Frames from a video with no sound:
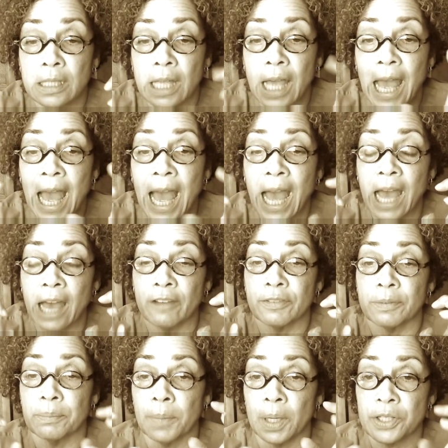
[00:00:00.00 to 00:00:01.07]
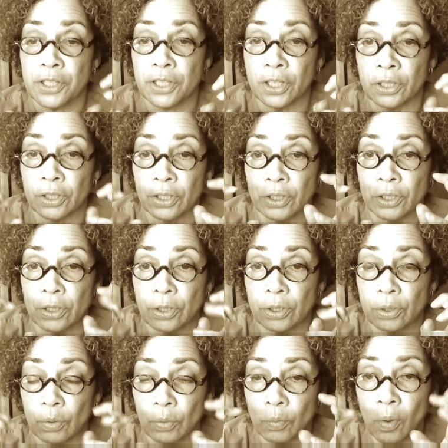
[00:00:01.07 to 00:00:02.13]
have muscular
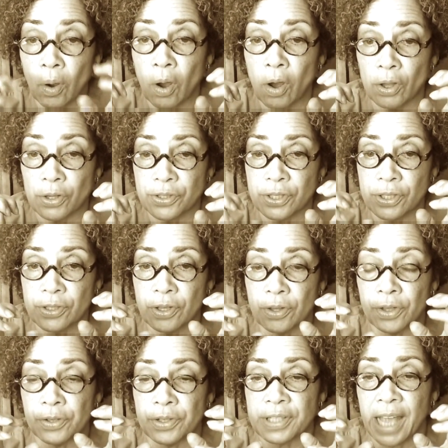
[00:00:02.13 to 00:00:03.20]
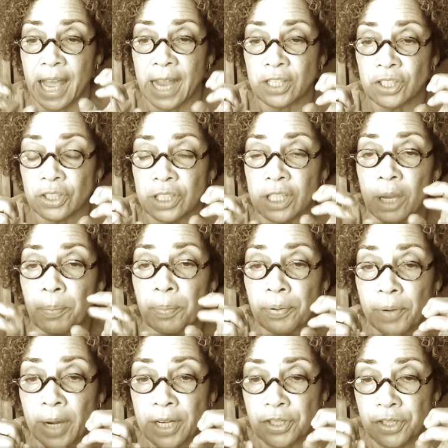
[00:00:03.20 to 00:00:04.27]
walls, so there is actually a
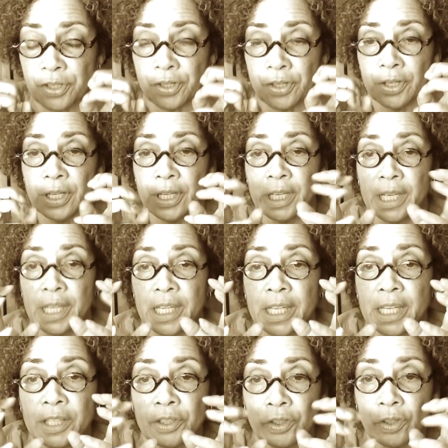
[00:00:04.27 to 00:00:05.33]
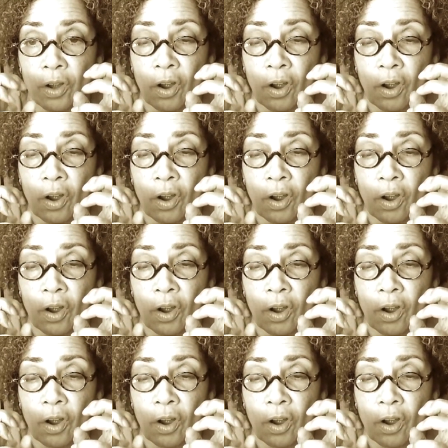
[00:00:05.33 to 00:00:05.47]
pressure in your